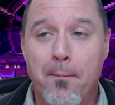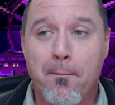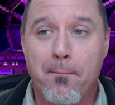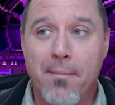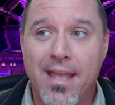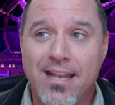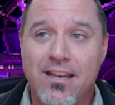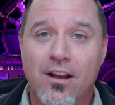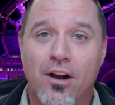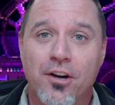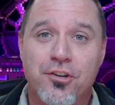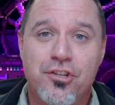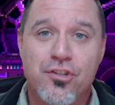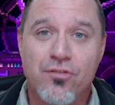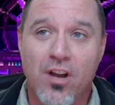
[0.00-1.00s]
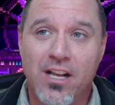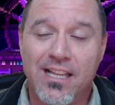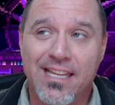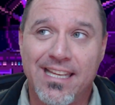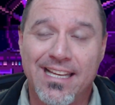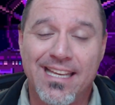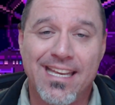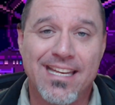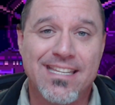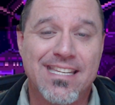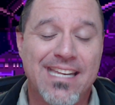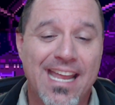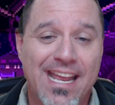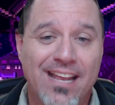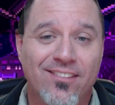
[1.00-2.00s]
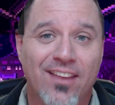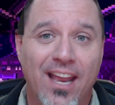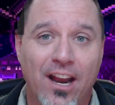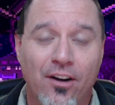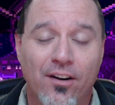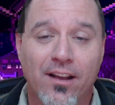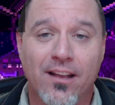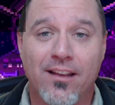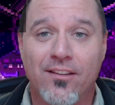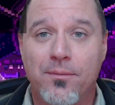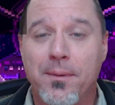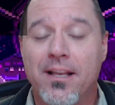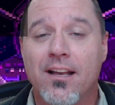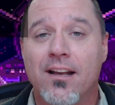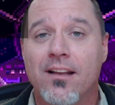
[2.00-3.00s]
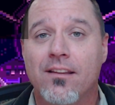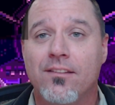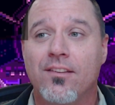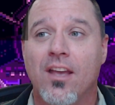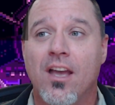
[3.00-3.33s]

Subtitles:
men are struggling in today's era is because